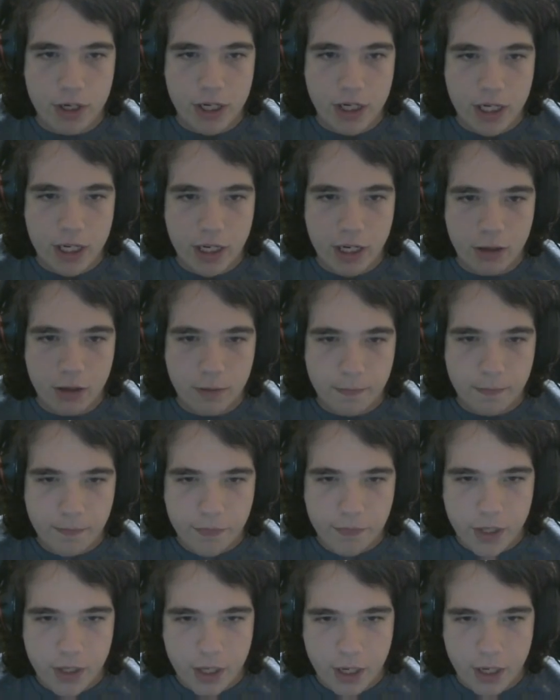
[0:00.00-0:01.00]
in here,
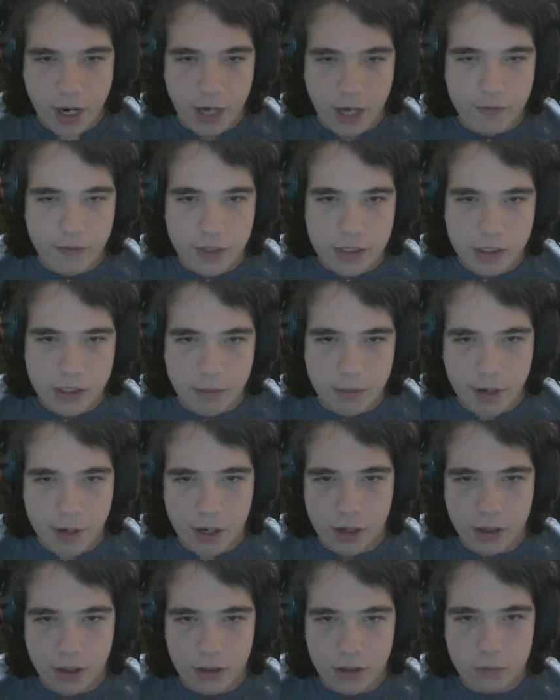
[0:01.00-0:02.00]
it activates the
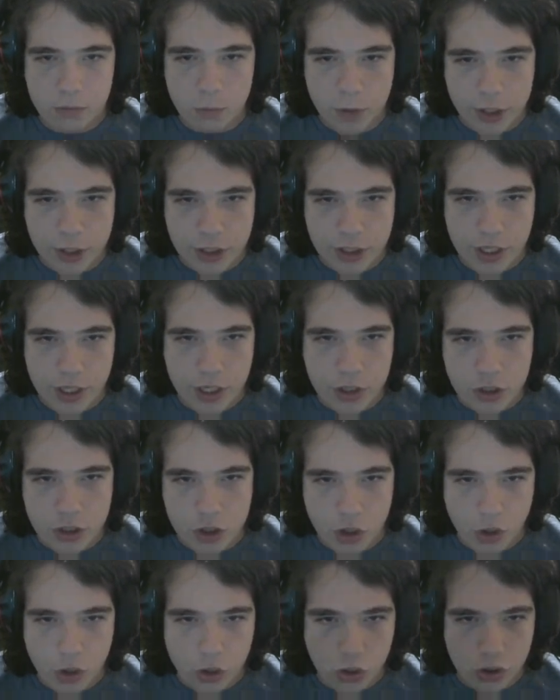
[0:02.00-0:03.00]
comparator, which then
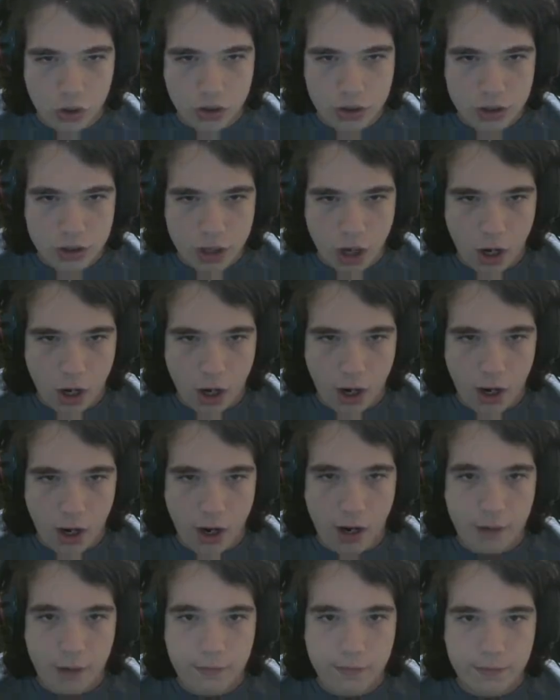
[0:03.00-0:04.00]
turns
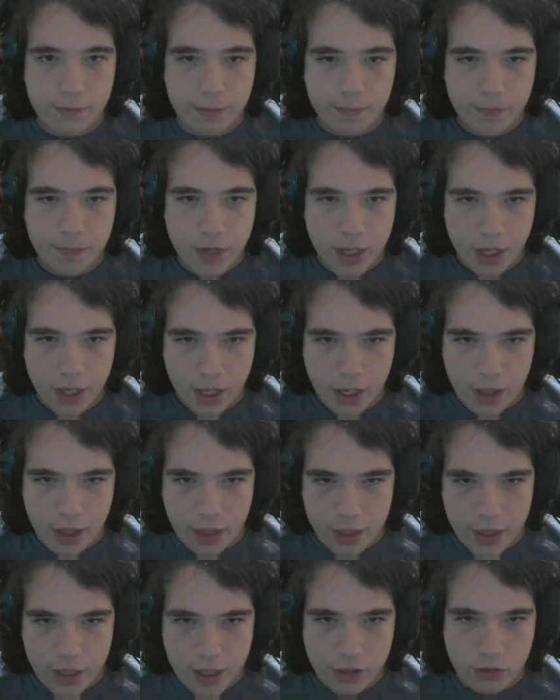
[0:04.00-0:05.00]
off
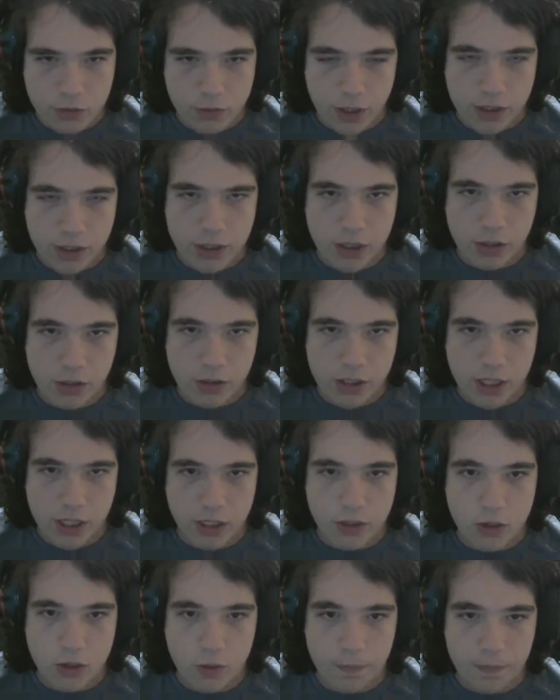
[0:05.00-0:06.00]
this redstone
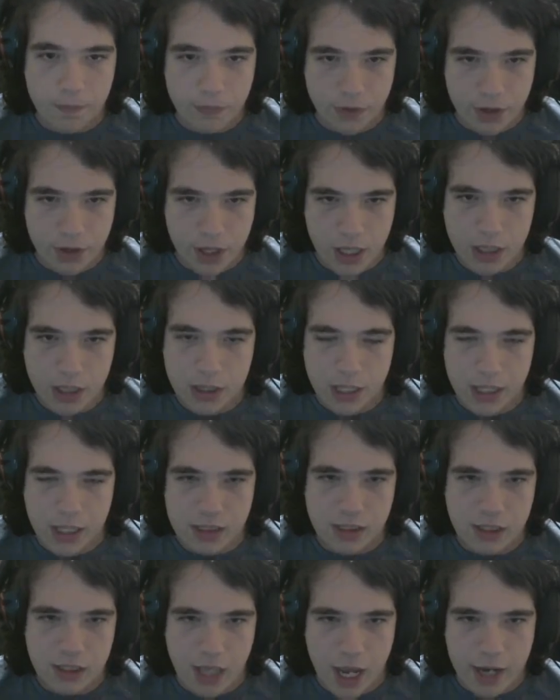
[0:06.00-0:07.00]
signal, then
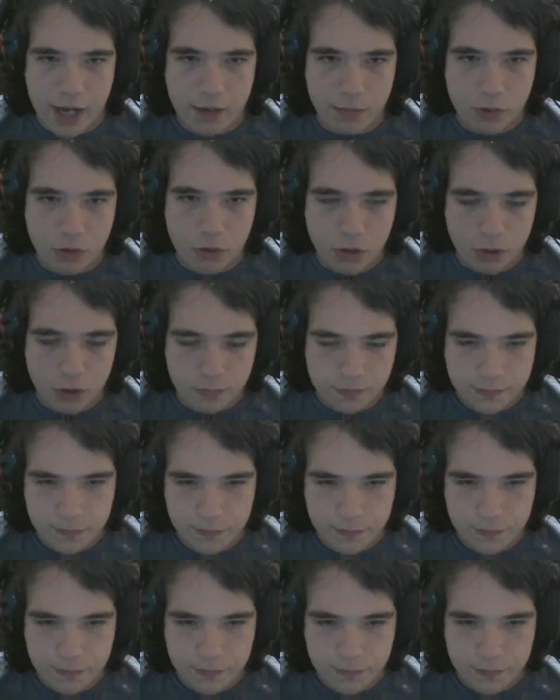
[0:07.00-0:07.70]
lets the item through,